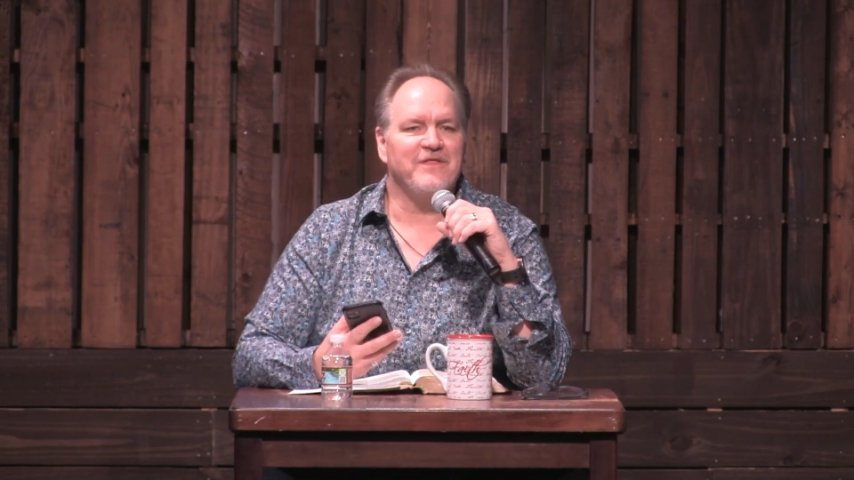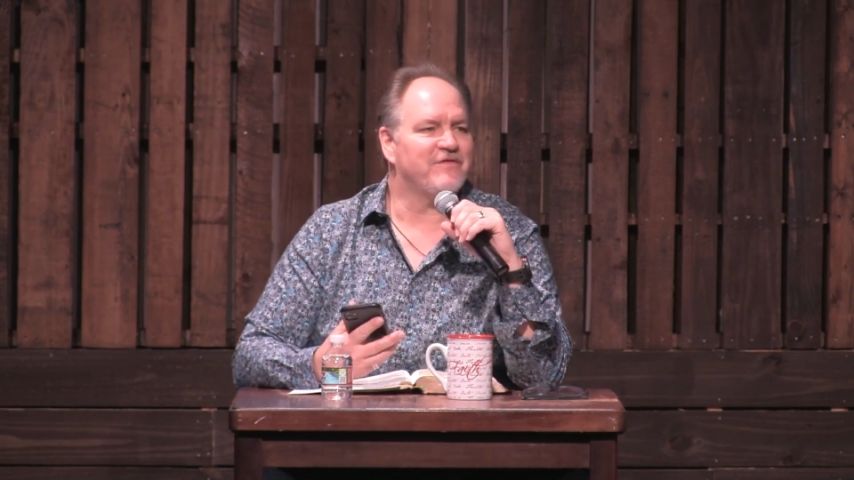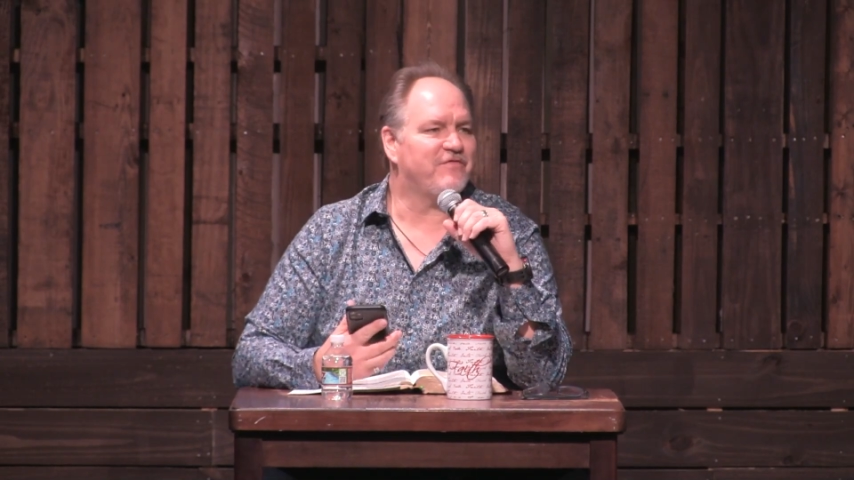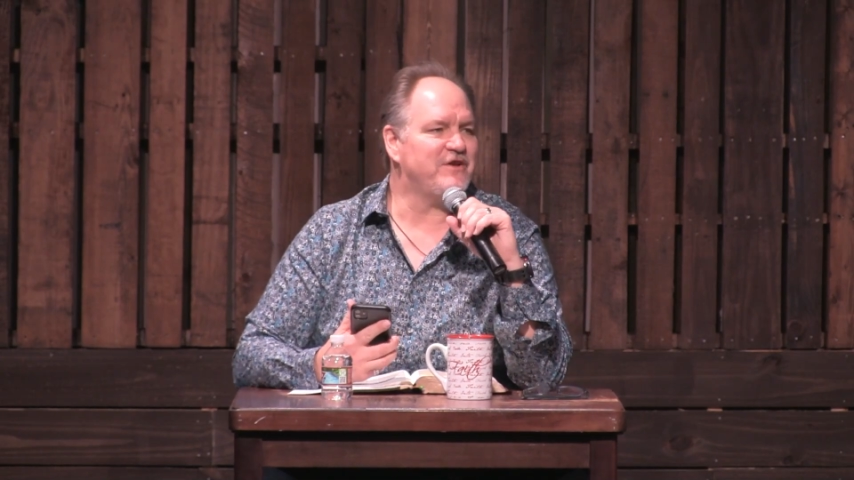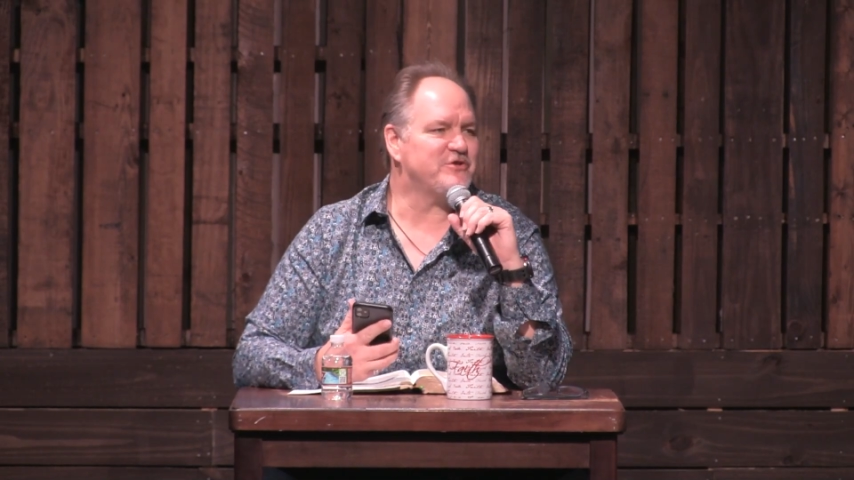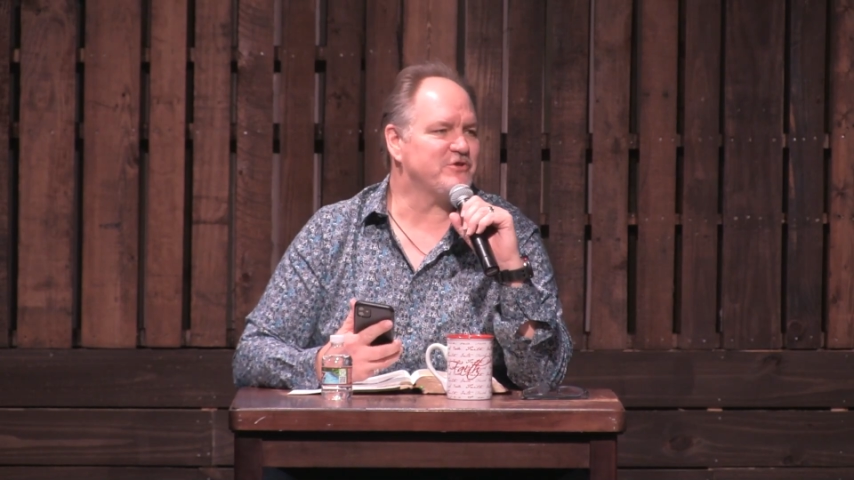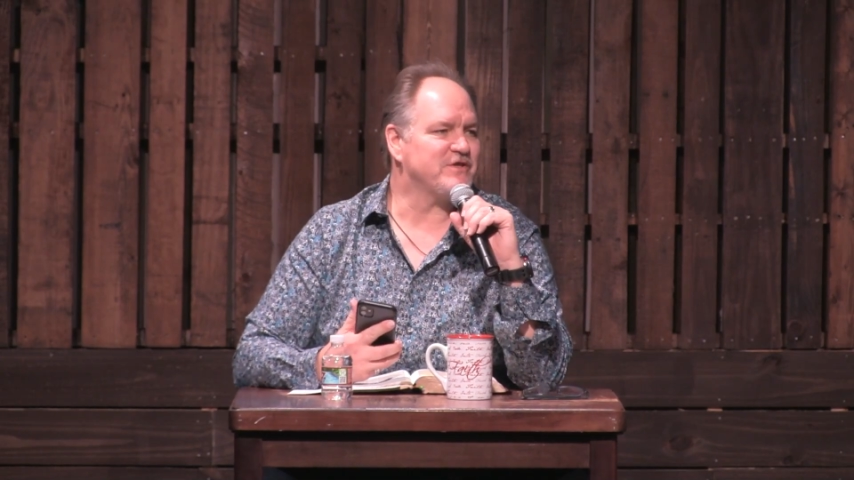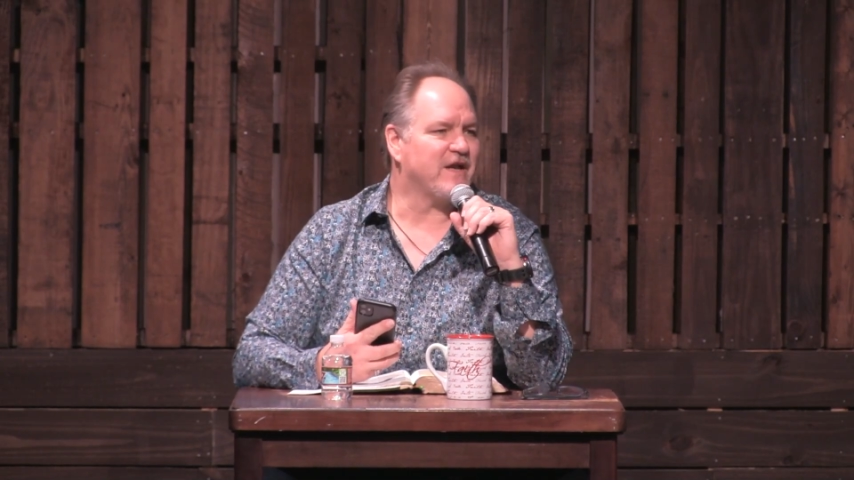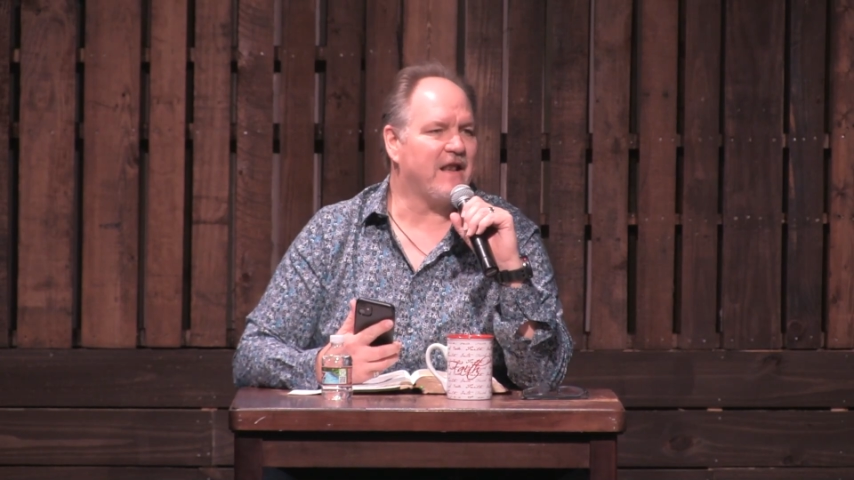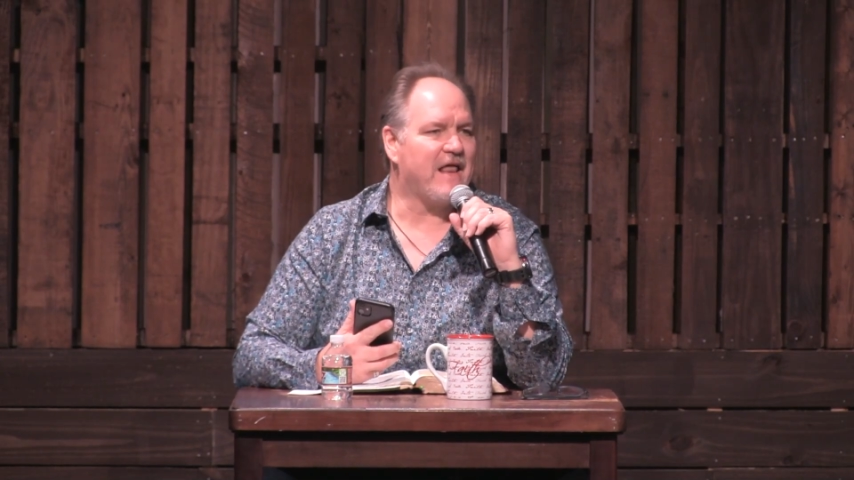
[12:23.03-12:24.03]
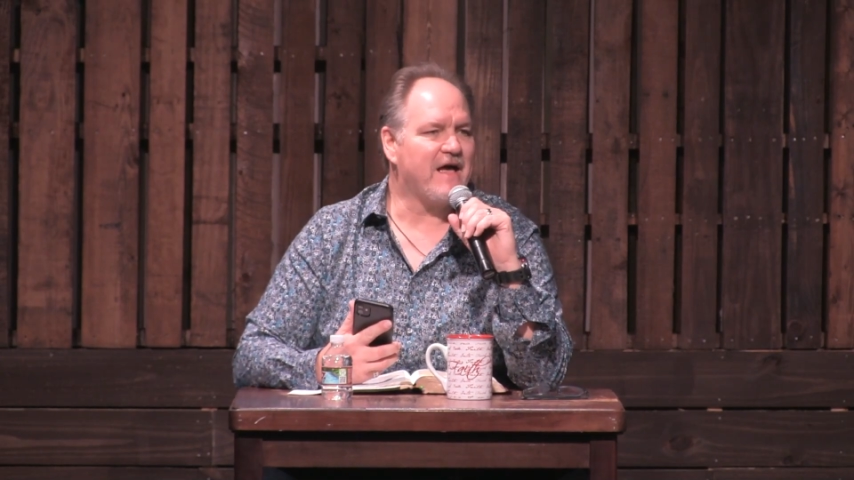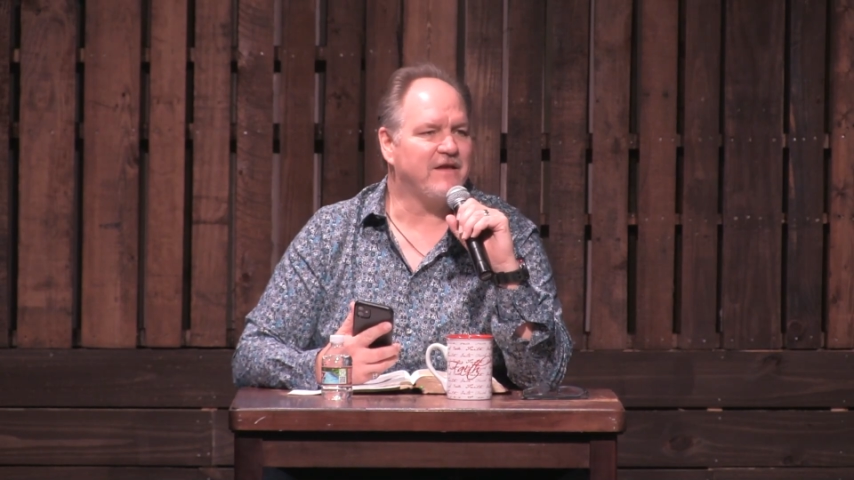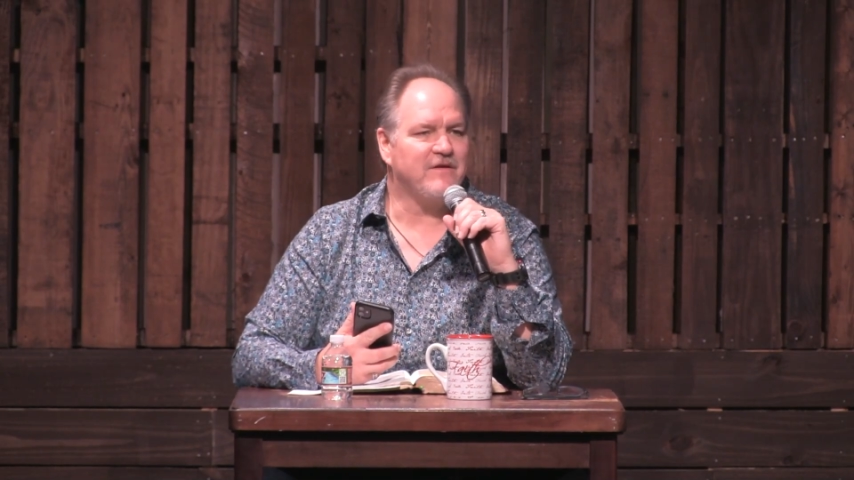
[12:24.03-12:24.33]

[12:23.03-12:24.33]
of the features that I like